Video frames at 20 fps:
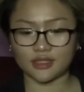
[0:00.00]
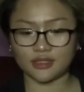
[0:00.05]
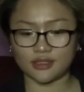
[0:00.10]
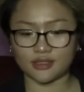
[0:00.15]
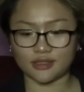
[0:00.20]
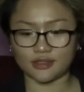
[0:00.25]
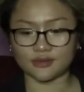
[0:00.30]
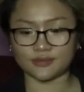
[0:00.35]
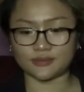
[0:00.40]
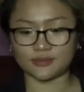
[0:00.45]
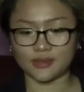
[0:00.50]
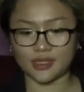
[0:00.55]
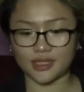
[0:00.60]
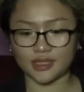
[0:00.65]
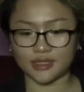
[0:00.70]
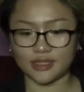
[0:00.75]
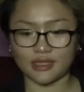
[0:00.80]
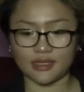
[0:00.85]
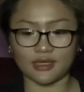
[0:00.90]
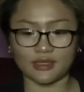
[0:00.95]
I
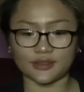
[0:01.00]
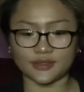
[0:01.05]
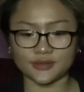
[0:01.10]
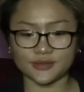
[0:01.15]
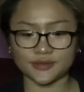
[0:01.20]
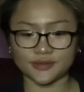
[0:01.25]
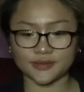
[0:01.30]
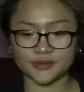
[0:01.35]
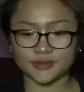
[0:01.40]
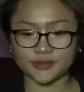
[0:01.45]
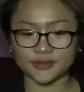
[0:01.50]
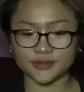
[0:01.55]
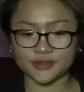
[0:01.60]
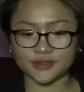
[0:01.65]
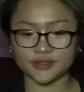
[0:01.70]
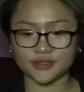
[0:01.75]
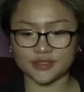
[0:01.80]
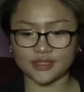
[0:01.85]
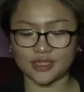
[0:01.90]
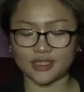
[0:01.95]

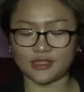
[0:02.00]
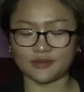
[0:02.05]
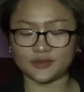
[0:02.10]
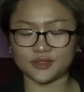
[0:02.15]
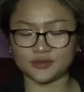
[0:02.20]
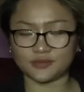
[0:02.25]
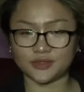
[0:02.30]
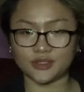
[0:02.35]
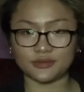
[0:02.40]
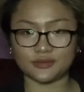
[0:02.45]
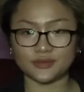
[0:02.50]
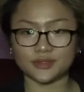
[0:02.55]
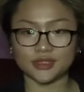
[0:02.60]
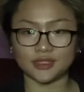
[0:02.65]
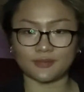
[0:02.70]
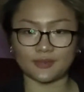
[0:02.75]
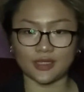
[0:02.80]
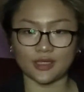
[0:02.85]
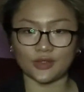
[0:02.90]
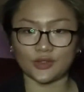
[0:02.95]
have some notes
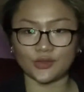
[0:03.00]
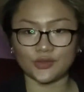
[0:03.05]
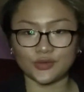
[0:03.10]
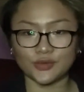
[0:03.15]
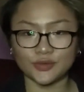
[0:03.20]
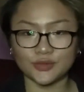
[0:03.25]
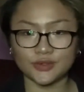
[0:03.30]
about